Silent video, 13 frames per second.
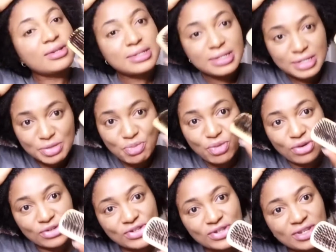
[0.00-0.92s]
This
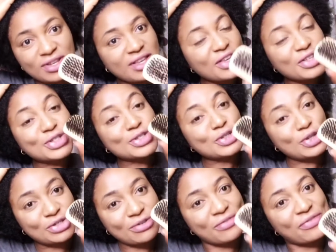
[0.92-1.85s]
brush is
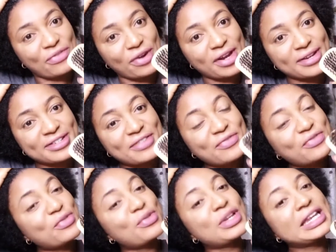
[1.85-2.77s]
not your friend if
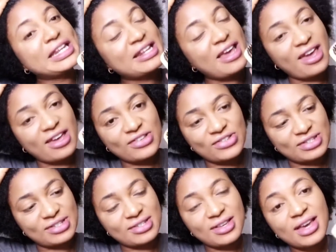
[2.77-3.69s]
you need
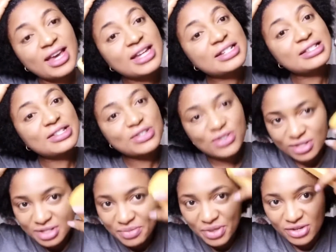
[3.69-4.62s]
edges. This is not
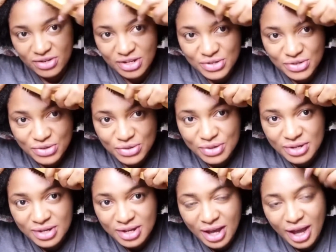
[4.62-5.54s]
something you need to do.
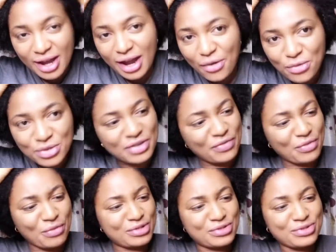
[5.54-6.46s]
I won't even
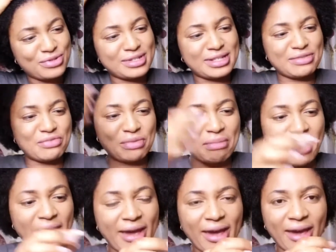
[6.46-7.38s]
want to use it with my
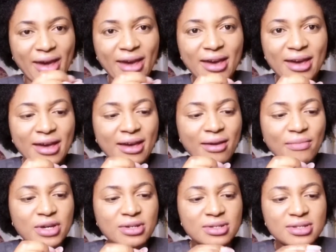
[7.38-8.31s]
hair,
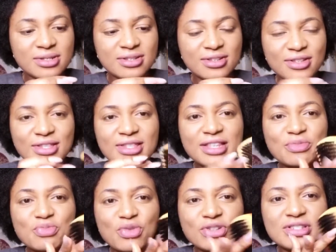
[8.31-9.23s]
because this
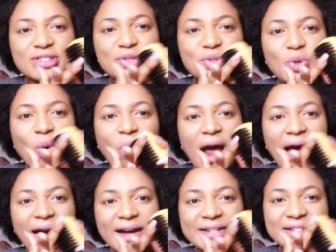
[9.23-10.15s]
brush is so
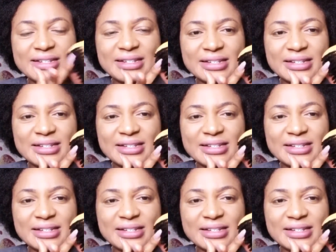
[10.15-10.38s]
hard.